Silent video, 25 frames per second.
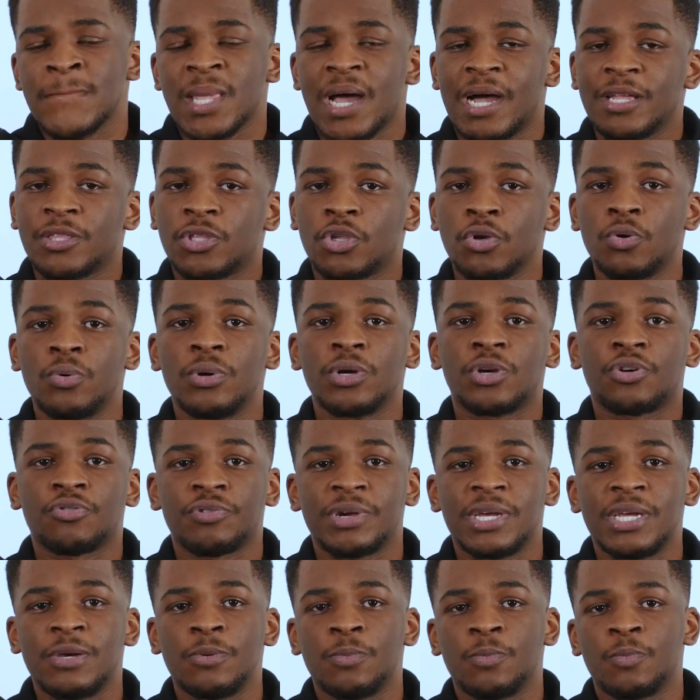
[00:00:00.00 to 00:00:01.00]
I do
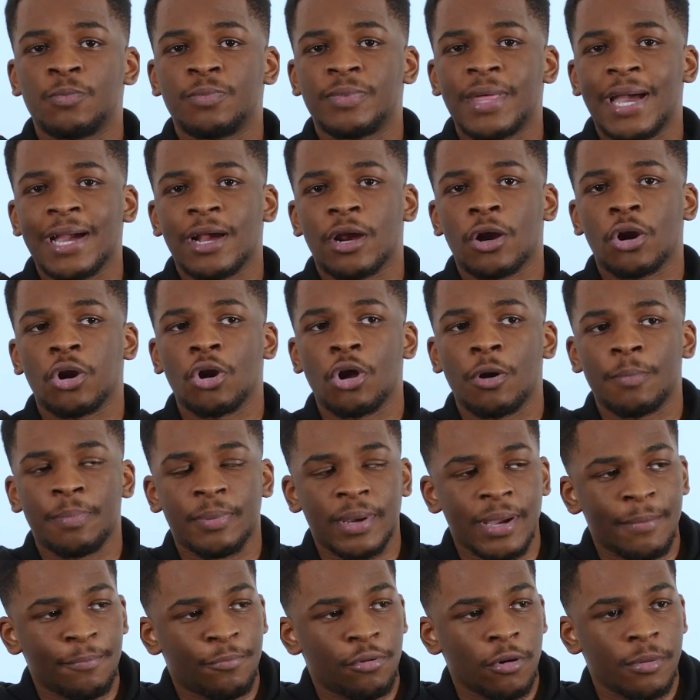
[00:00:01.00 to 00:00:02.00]
agree that Klopp
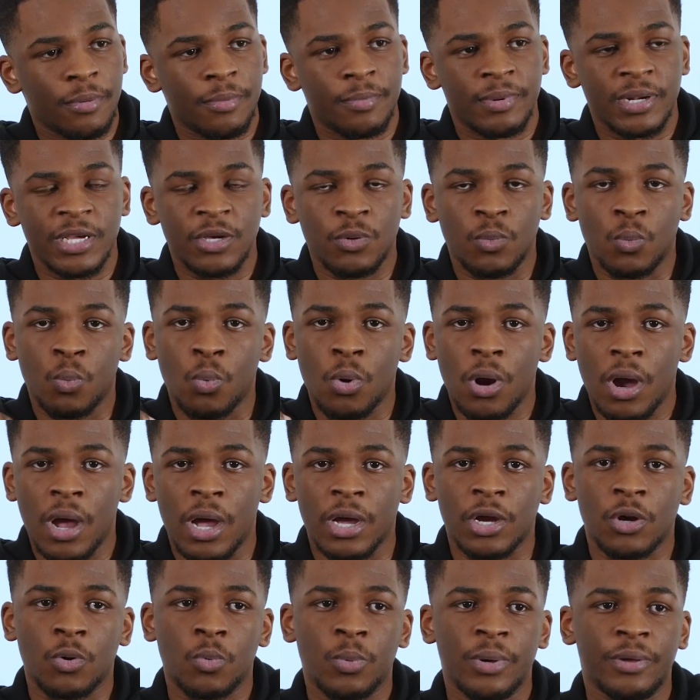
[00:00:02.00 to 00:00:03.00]
can probably
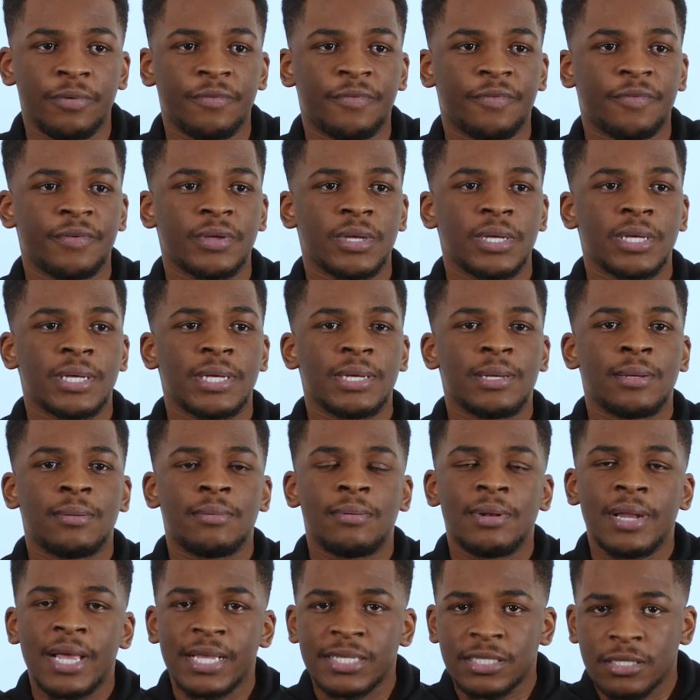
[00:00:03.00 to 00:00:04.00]
work with
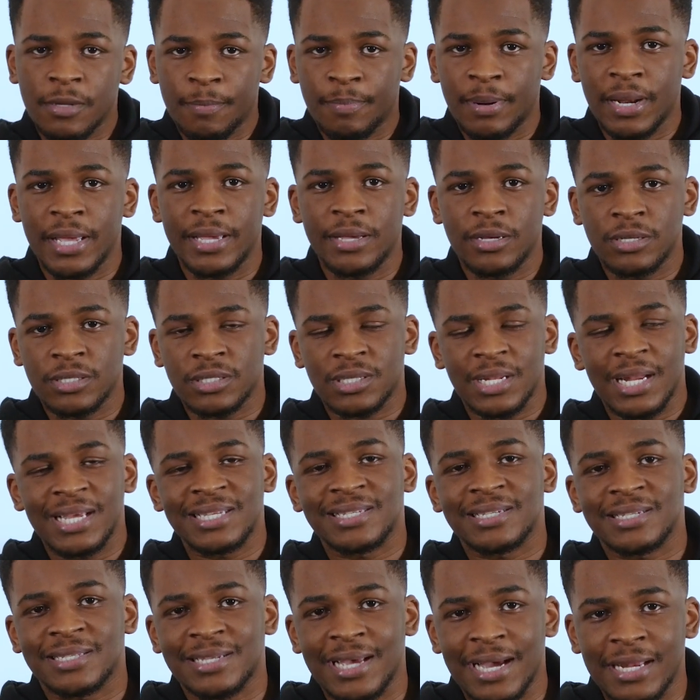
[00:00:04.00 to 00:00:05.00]
lesser players,
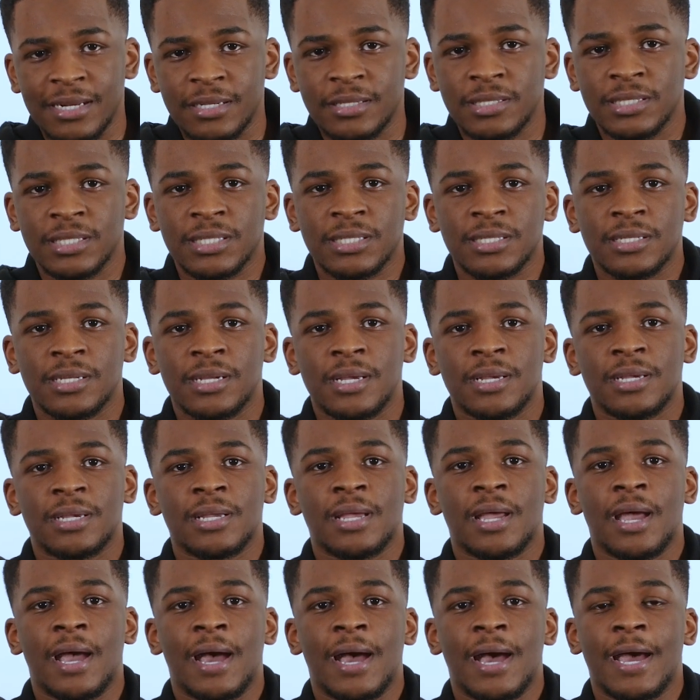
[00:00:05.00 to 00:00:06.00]
lesser talents,
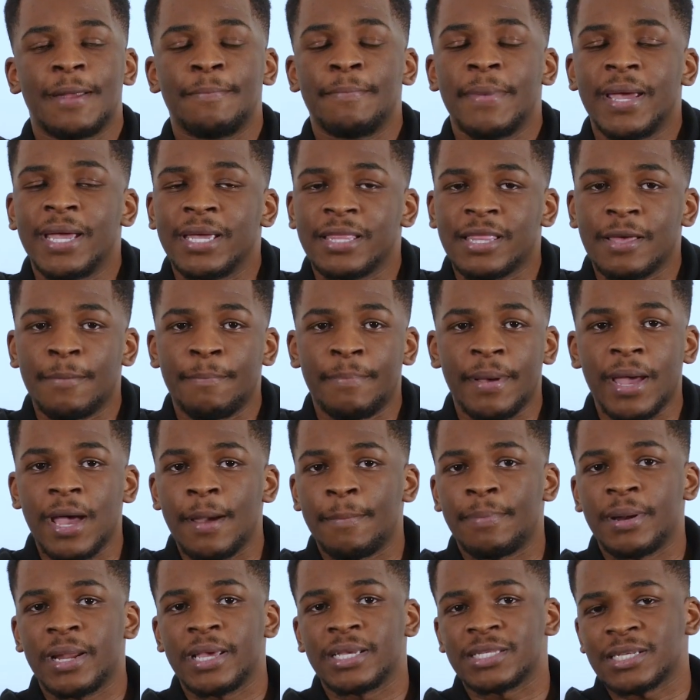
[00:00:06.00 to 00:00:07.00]
and make them better
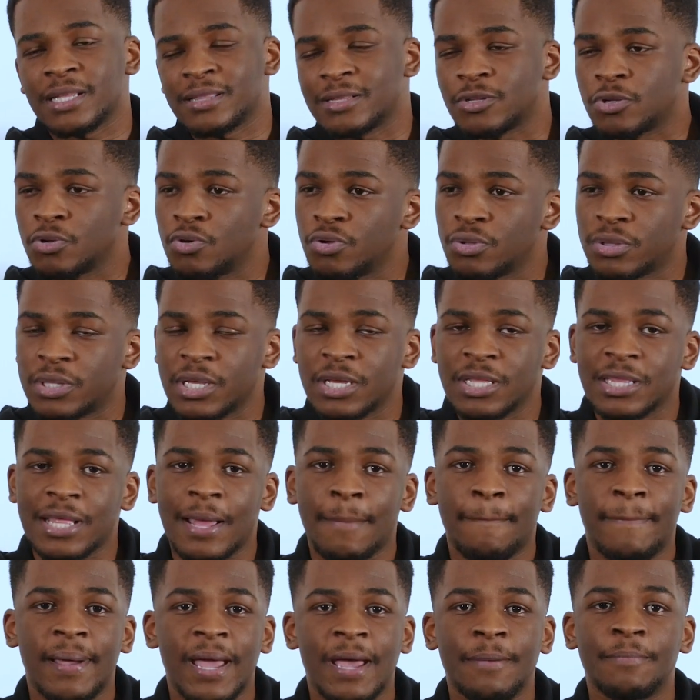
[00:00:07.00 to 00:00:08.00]
players. I do think
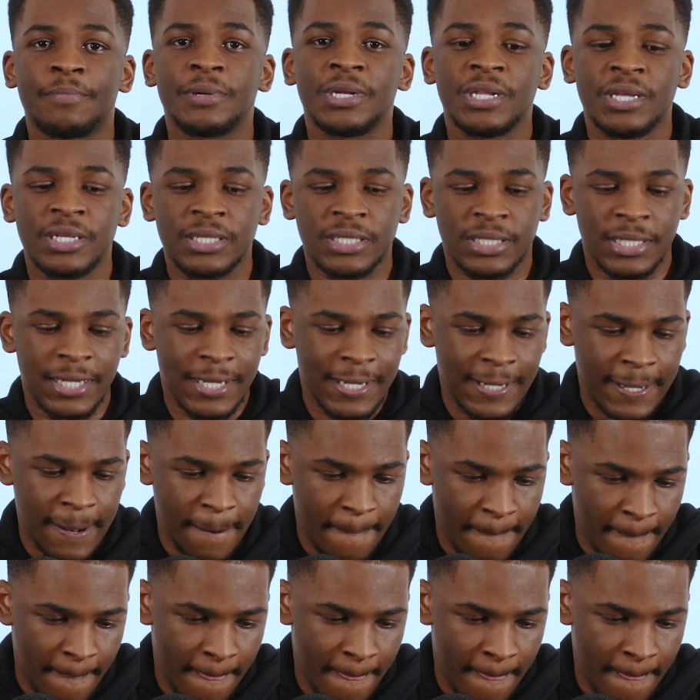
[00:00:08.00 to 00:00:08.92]
that Pep needs a